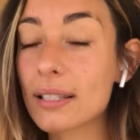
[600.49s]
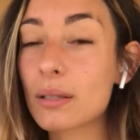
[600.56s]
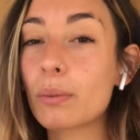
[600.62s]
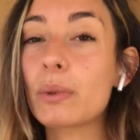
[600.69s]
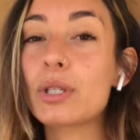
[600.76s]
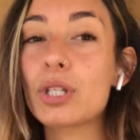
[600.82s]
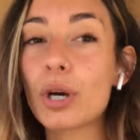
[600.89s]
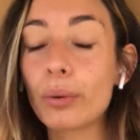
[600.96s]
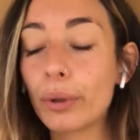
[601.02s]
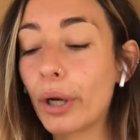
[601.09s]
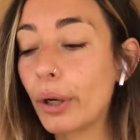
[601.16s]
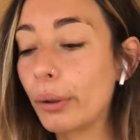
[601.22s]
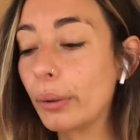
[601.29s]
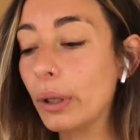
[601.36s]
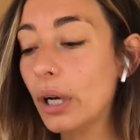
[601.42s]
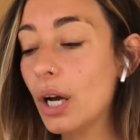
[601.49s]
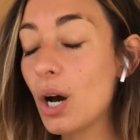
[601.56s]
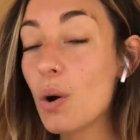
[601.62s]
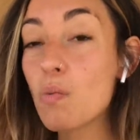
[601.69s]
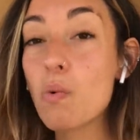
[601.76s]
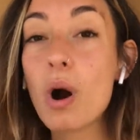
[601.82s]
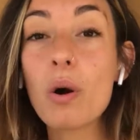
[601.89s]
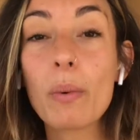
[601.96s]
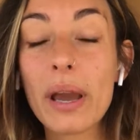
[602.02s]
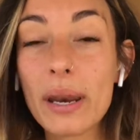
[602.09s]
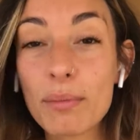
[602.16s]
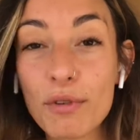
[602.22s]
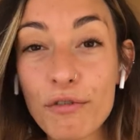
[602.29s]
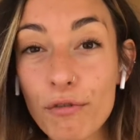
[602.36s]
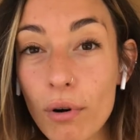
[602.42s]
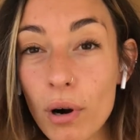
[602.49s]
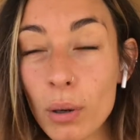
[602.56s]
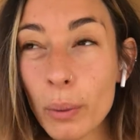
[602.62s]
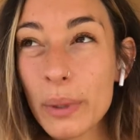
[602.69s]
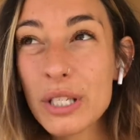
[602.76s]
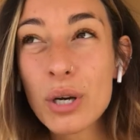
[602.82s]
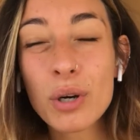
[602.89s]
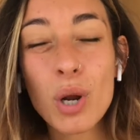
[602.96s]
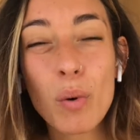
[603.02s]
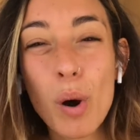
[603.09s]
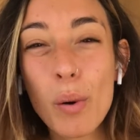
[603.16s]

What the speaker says: and we don't know what way to move forward, and we don't know what